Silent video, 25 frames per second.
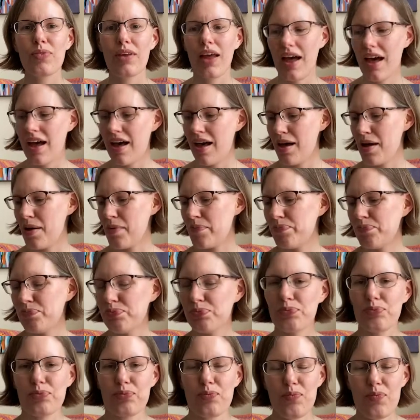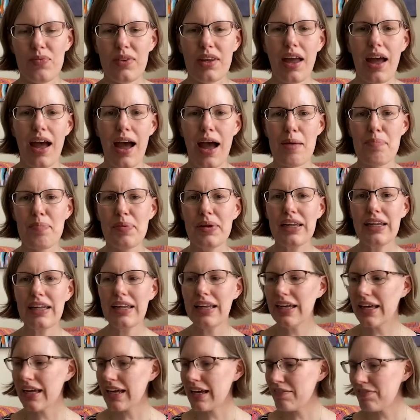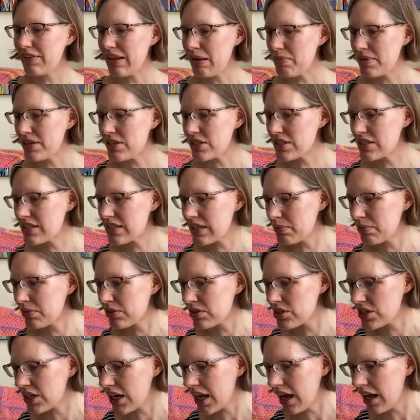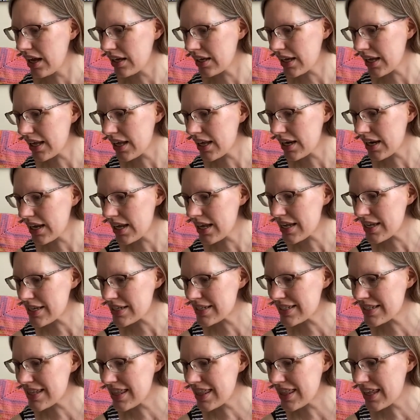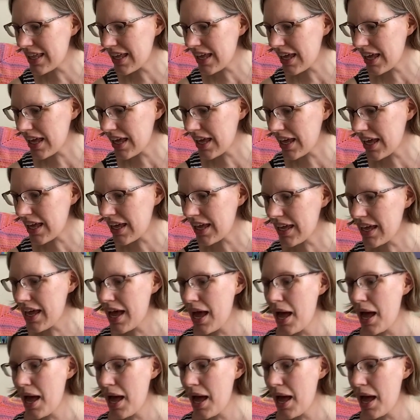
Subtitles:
I believe, let me just double check, it is the